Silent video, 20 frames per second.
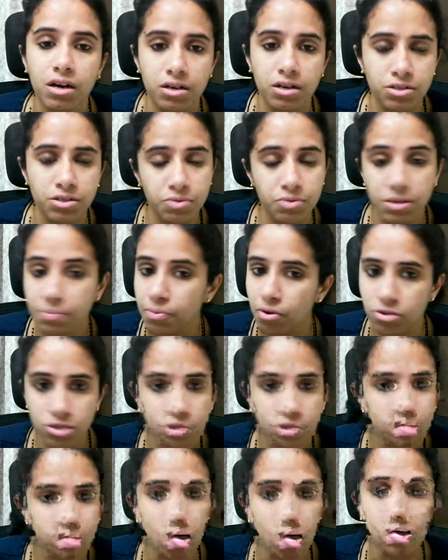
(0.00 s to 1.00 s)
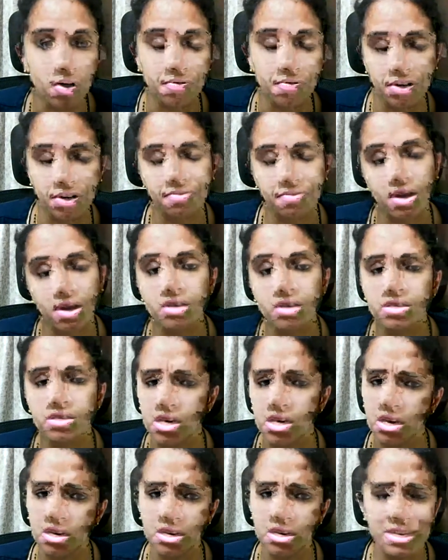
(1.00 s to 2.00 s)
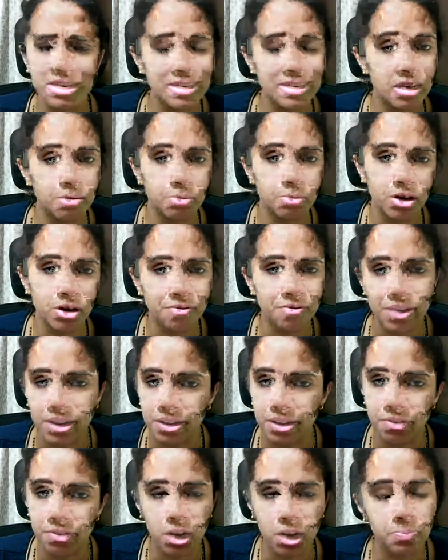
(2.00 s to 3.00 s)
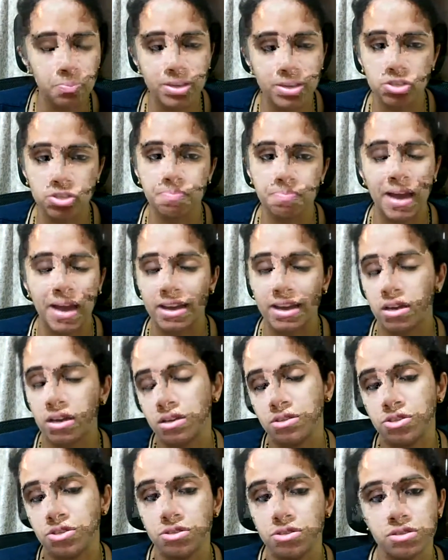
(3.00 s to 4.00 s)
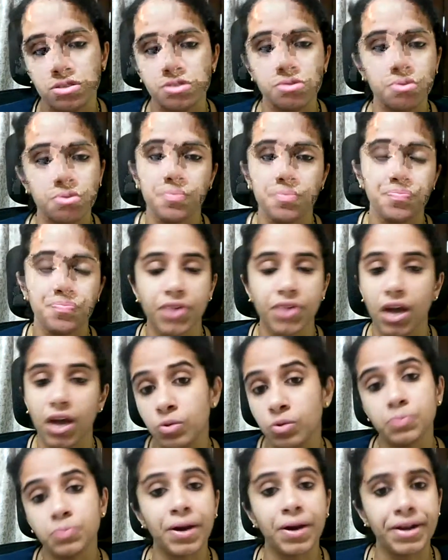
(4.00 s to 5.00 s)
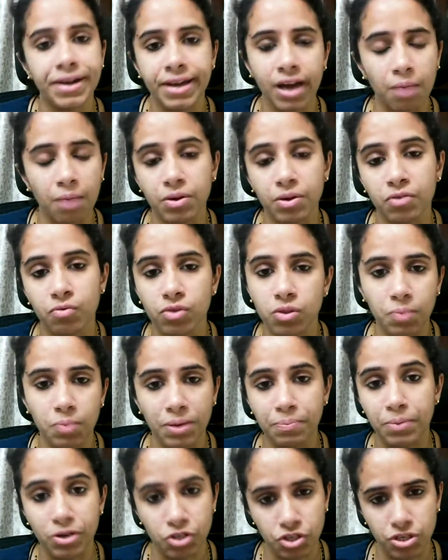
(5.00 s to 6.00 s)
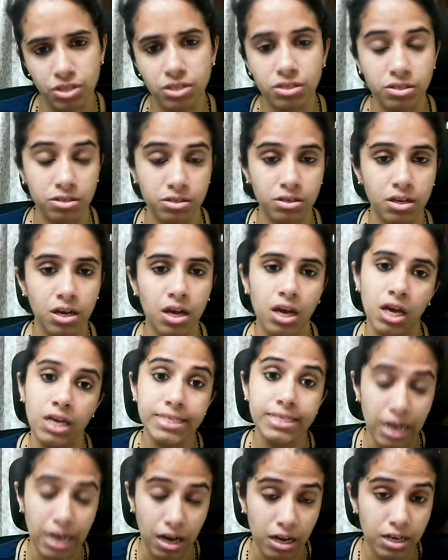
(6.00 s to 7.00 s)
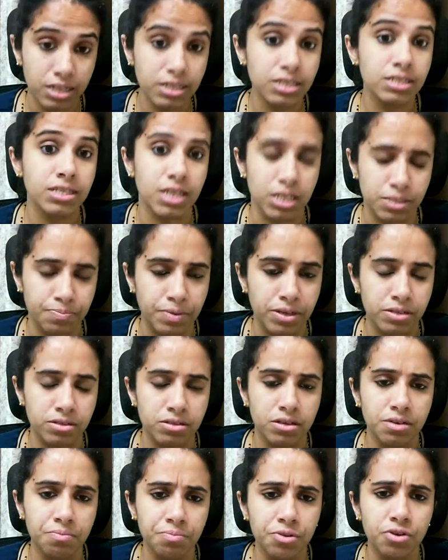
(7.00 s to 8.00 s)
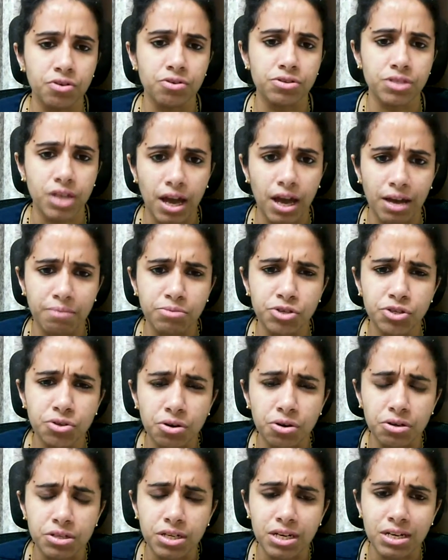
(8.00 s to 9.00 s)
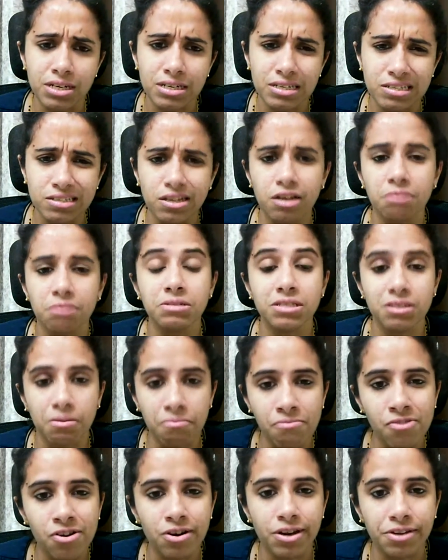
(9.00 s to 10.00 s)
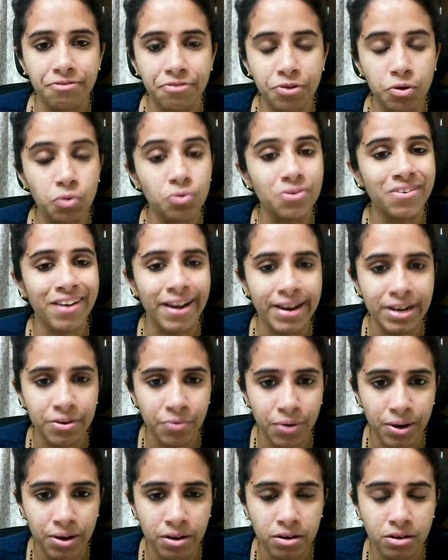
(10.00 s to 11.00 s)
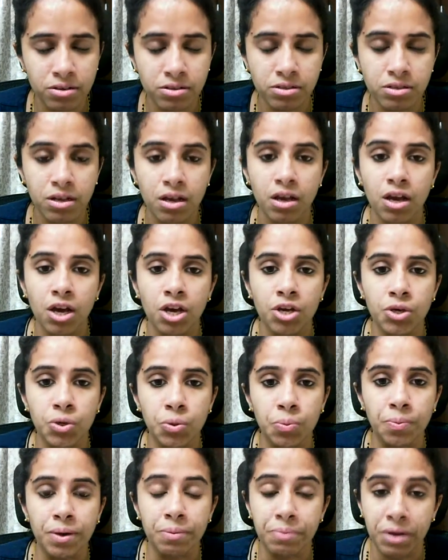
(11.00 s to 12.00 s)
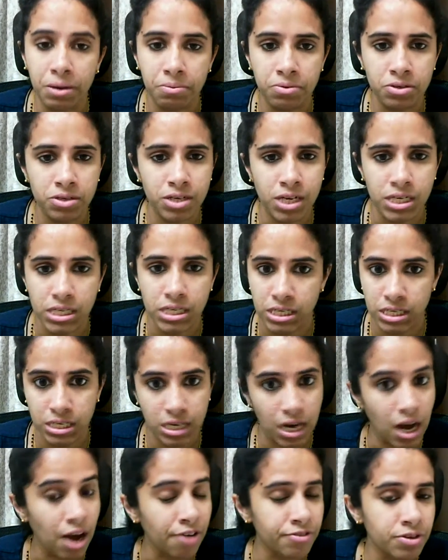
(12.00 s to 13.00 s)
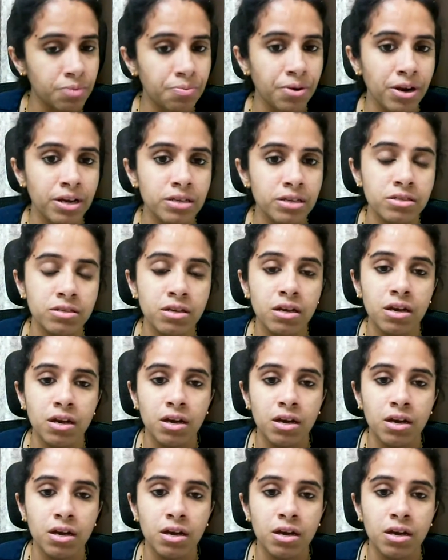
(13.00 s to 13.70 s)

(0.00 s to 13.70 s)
So they processed the order very fast, and it came in a very well package. So I was pretty happy with my purchase. Yeah, it is expensive, because I'm sure that there'll be somewhere, if you know the right vendors, you may be able to get it in half the price.